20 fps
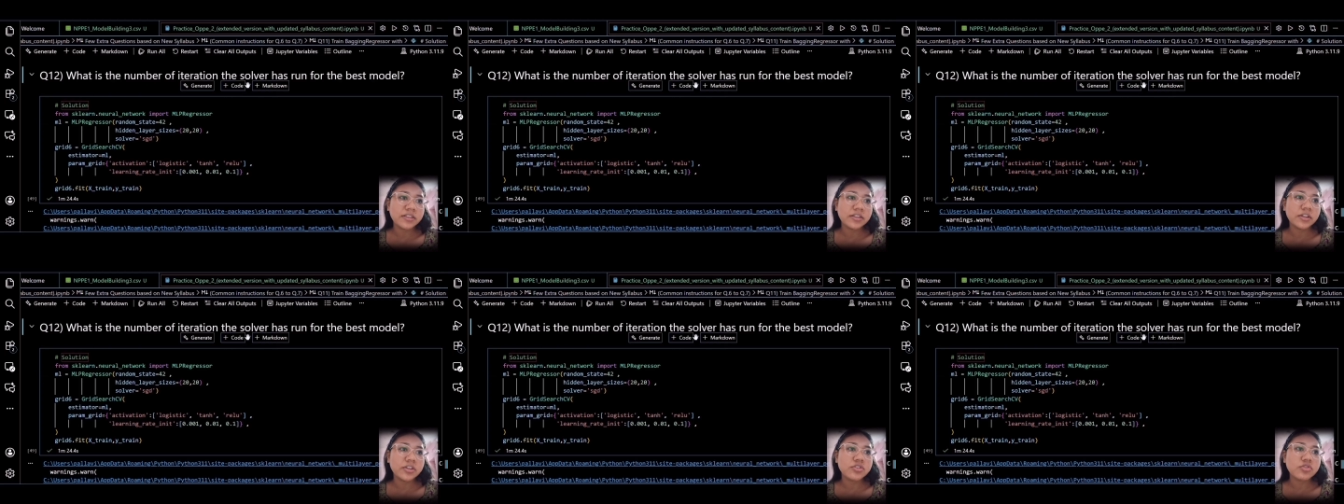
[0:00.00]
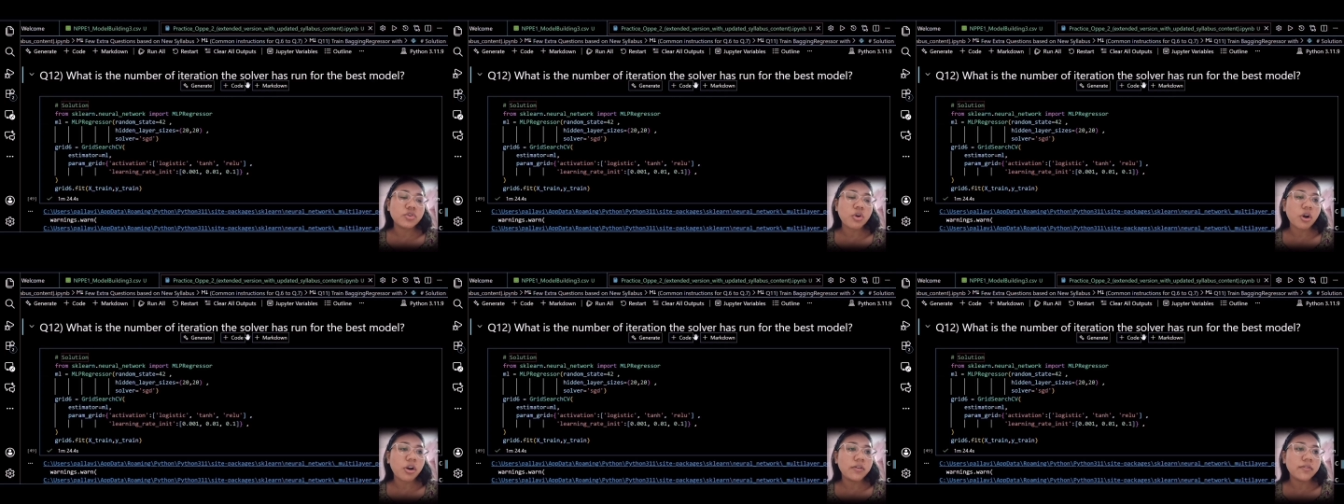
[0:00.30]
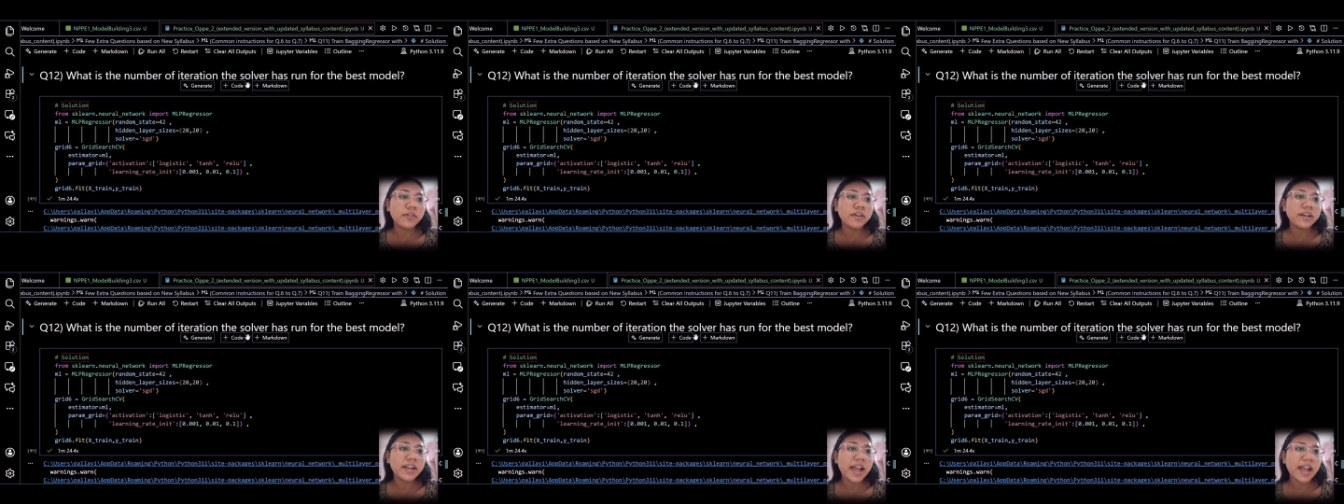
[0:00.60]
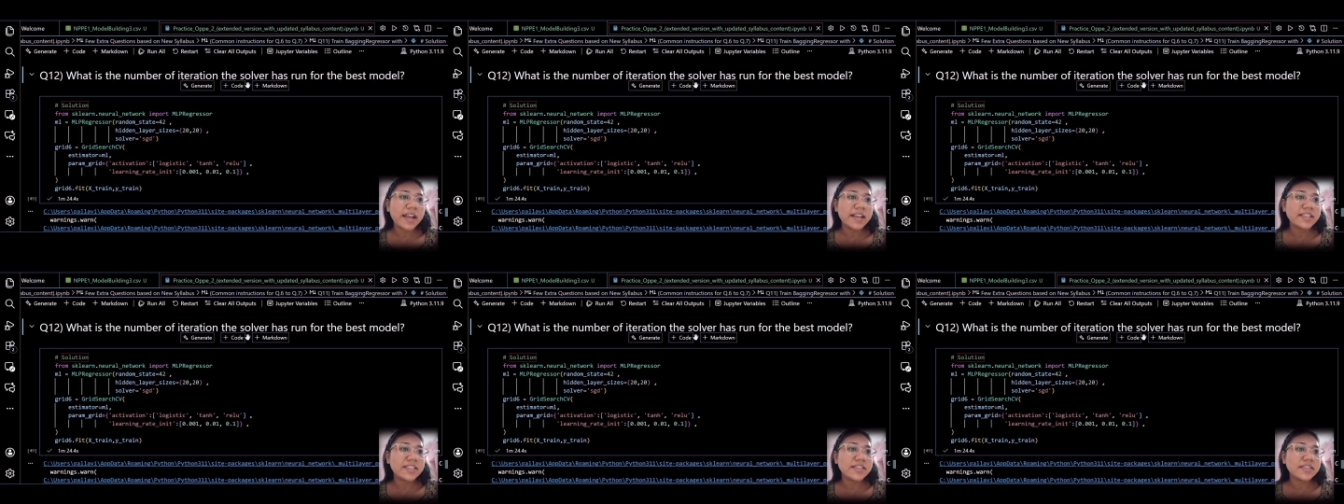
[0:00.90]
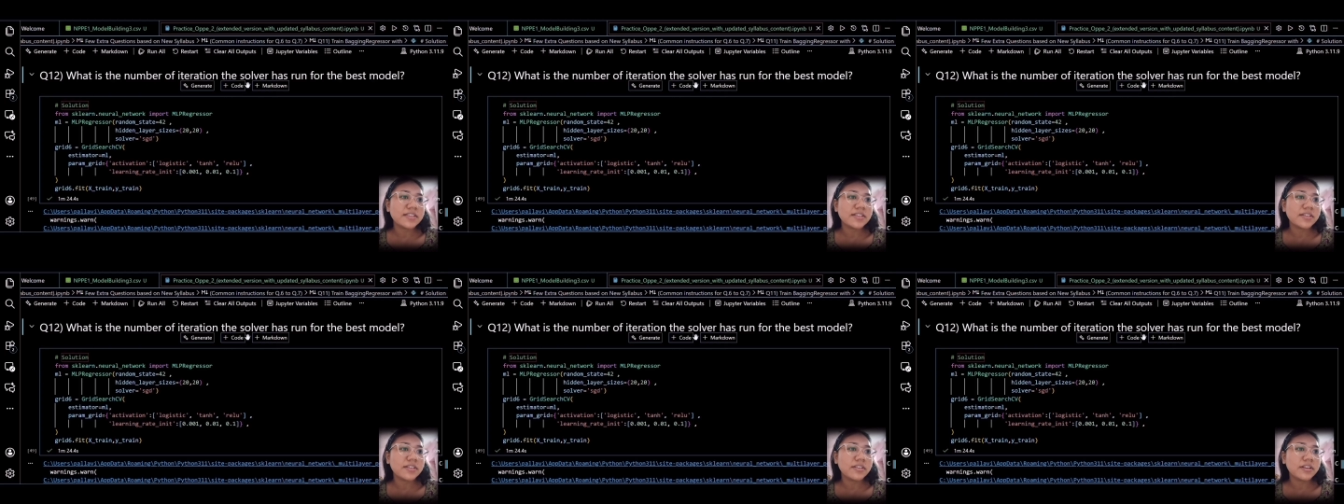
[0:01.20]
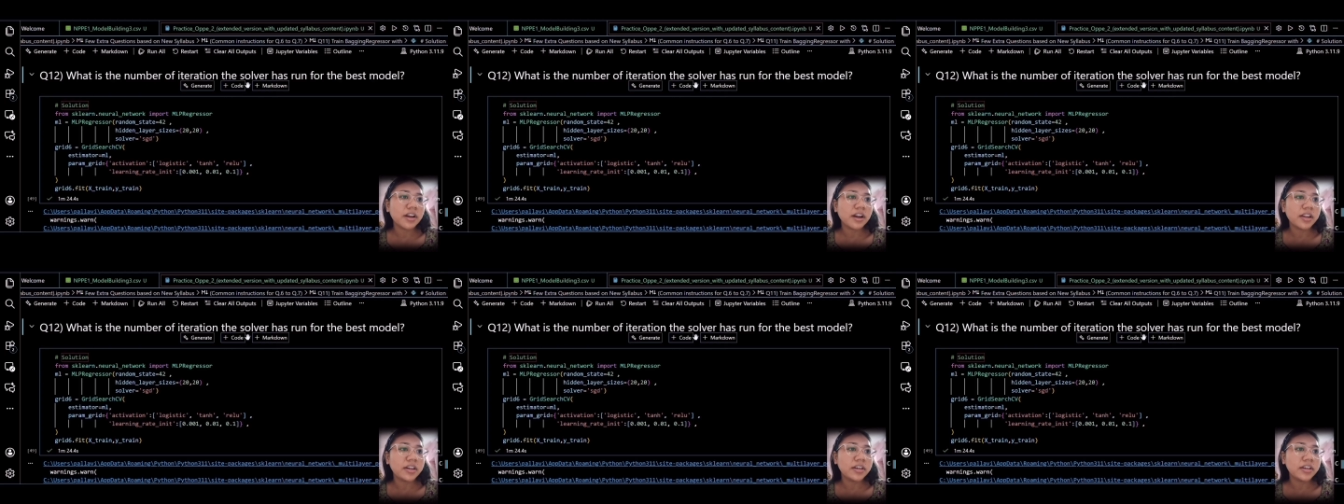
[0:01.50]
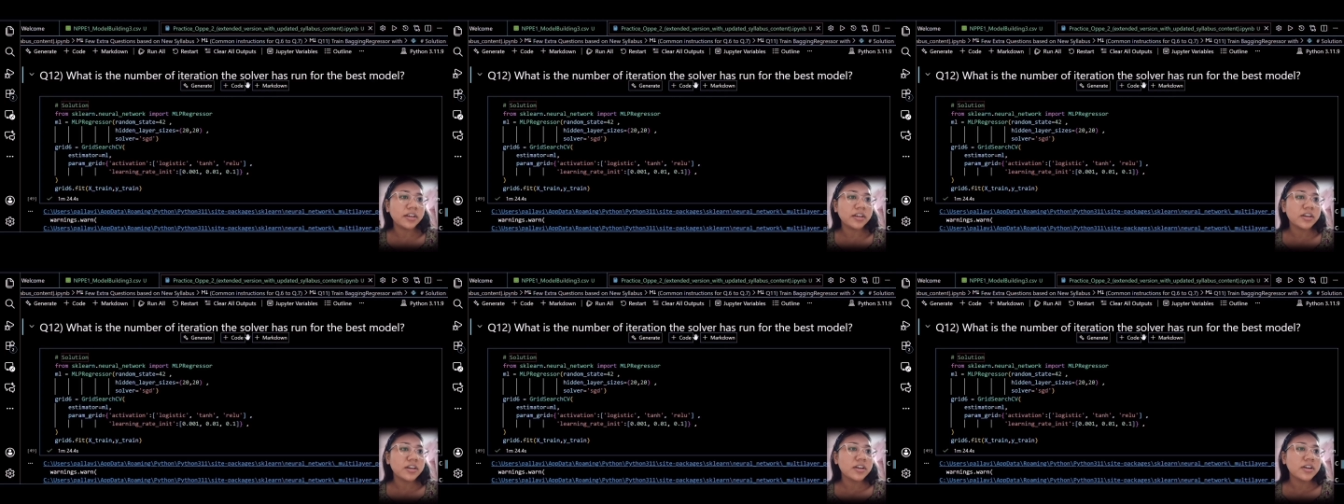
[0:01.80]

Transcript: the solver has run